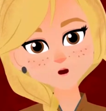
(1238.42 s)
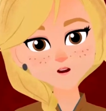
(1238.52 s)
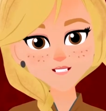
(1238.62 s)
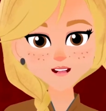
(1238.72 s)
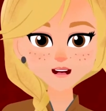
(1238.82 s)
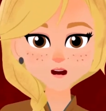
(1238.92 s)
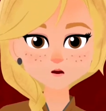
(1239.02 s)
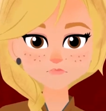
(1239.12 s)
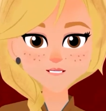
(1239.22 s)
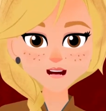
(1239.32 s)
sister
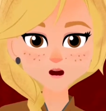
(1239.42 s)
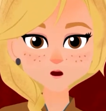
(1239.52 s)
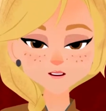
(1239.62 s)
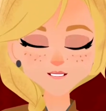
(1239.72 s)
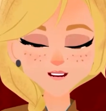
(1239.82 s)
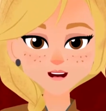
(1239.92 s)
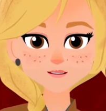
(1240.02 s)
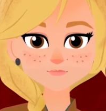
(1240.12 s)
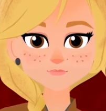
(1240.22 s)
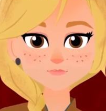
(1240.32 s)
came running down the
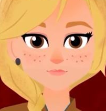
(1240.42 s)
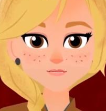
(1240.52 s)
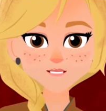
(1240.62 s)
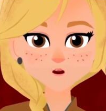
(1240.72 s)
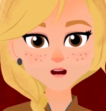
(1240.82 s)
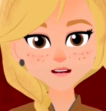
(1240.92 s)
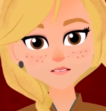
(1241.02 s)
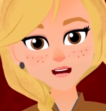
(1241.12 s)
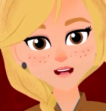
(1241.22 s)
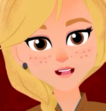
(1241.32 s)
stairs. He pulled her
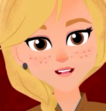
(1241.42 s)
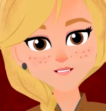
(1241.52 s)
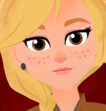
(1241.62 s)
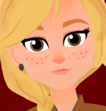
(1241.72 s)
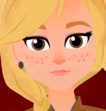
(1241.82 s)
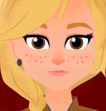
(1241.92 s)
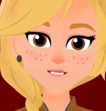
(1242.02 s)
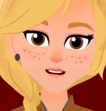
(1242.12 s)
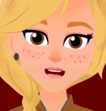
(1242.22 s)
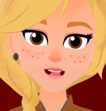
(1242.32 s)
towards him
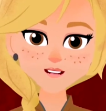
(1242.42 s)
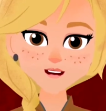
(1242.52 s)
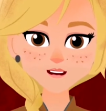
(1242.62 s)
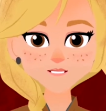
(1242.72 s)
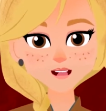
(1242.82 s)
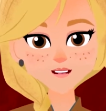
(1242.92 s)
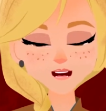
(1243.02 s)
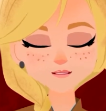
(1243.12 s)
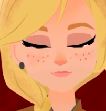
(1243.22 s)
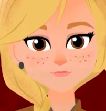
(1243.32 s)
and held a knife to her
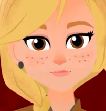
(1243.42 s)
throat.